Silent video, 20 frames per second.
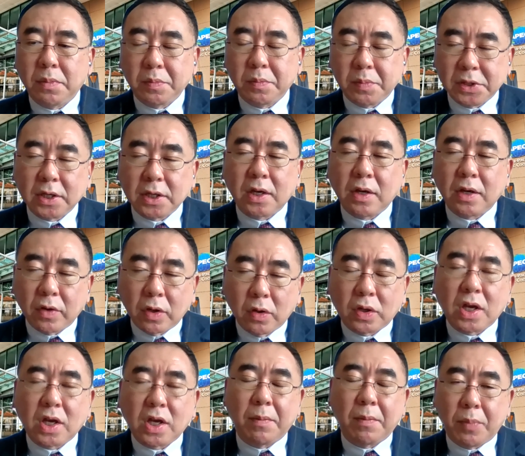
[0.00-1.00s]
particularly we're
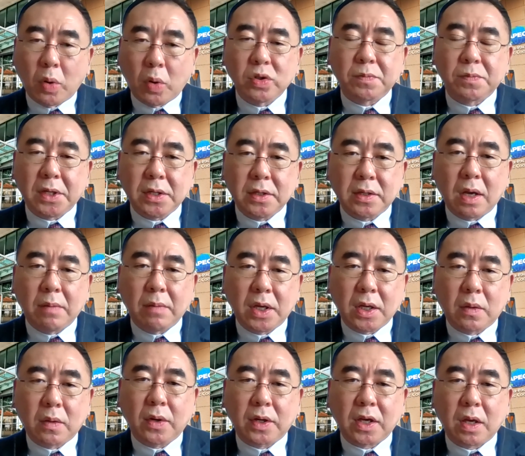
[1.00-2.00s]
looking at
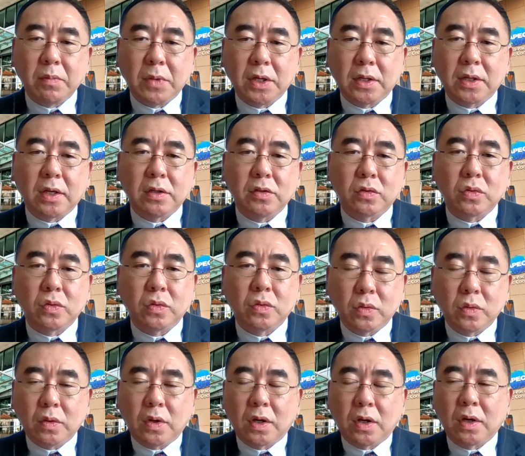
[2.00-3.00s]
post-pandemic, what can be done
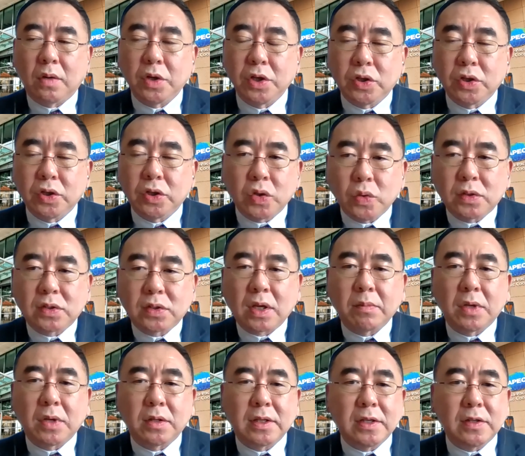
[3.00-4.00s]
to reduce
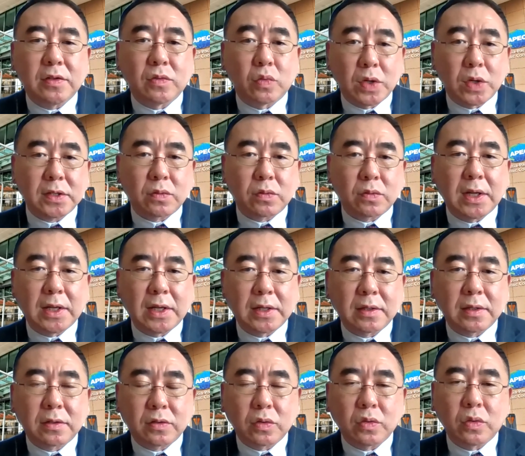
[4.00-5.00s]
some of these risks
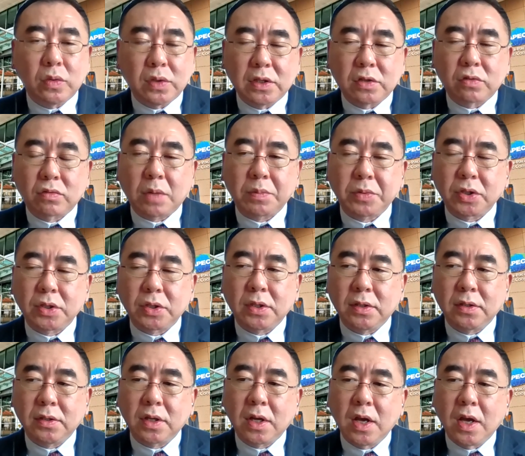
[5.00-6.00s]
related to
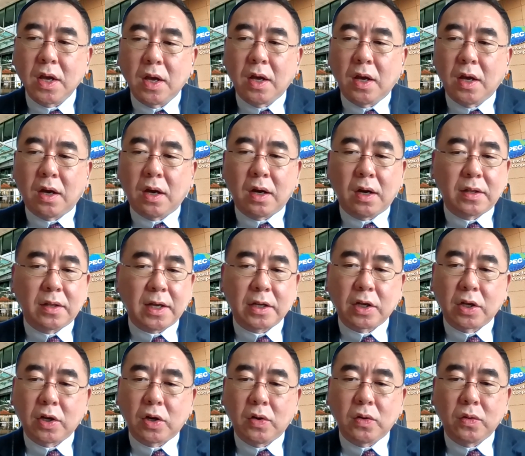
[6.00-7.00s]
disruptions. That
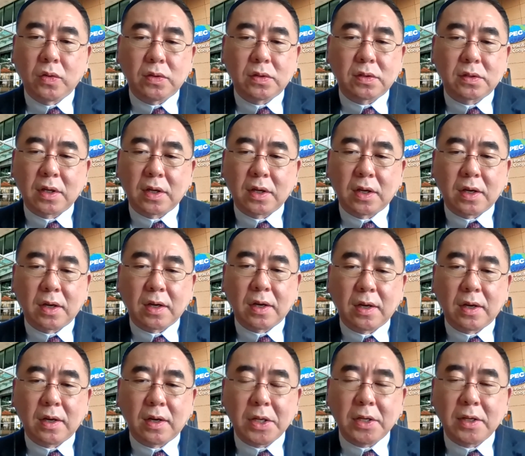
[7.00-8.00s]
includes,
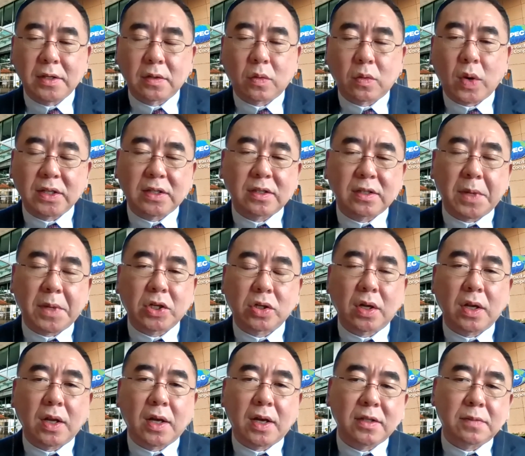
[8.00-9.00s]
I mean, it's quite
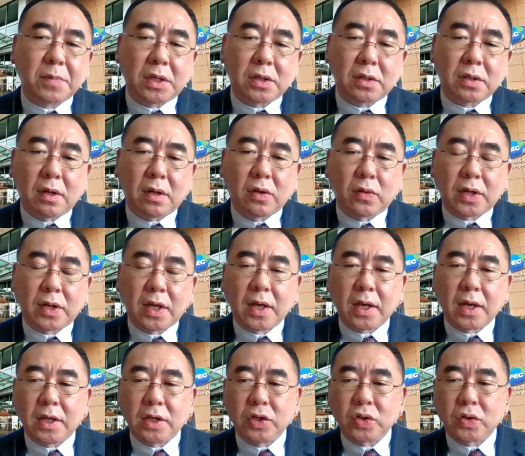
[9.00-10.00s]
specialized, but
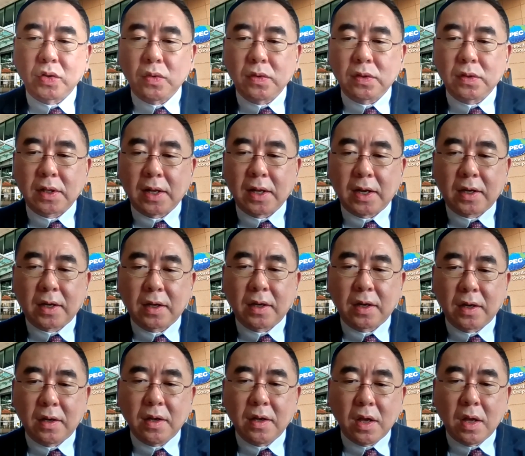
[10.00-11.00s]
looking at issues like
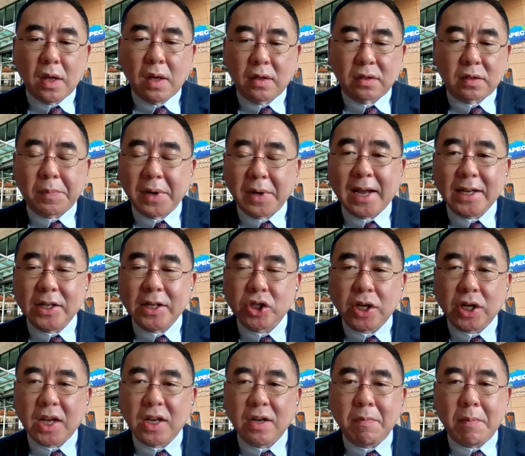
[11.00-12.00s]
supply
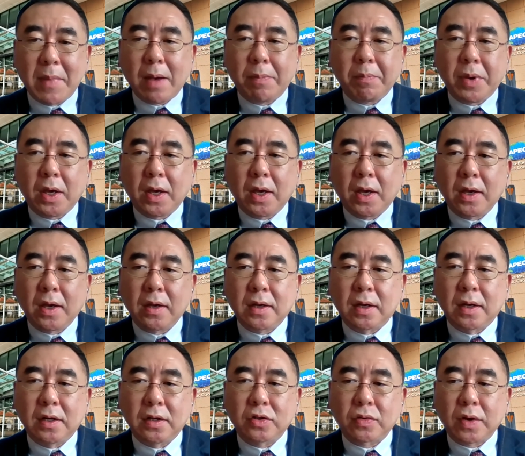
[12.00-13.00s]
chain mapping,
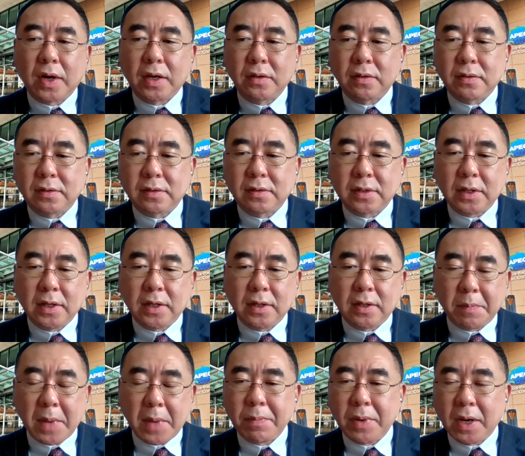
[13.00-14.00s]
trying to
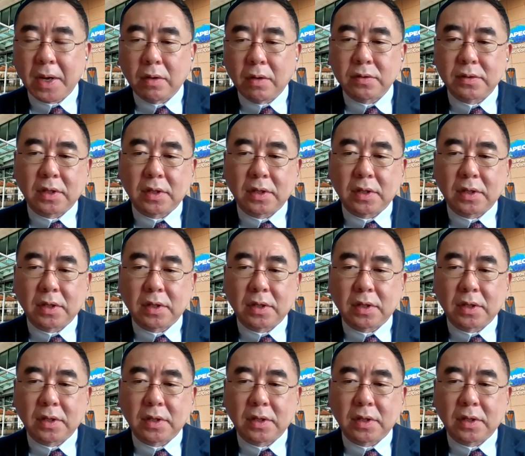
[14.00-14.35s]
map out